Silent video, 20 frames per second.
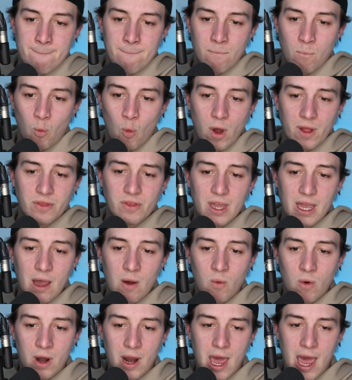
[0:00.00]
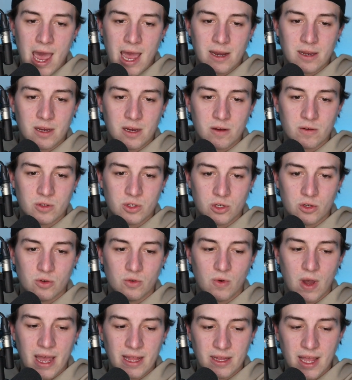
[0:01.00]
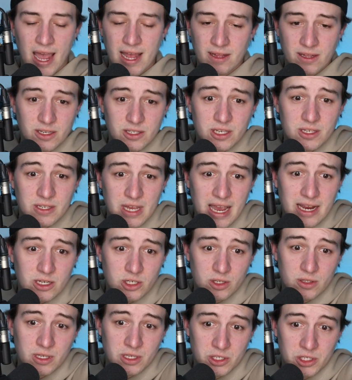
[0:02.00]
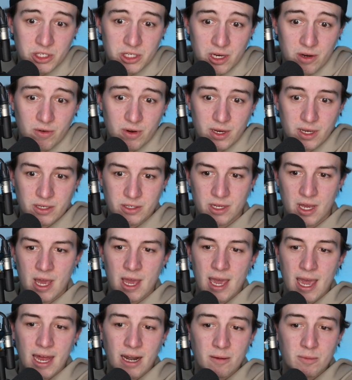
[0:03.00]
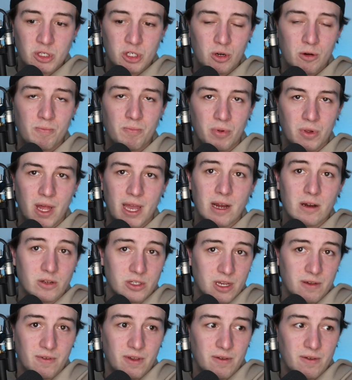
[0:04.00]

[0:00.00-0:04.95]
one thing I want to add here too, and this is actually serious, and I'm sure players have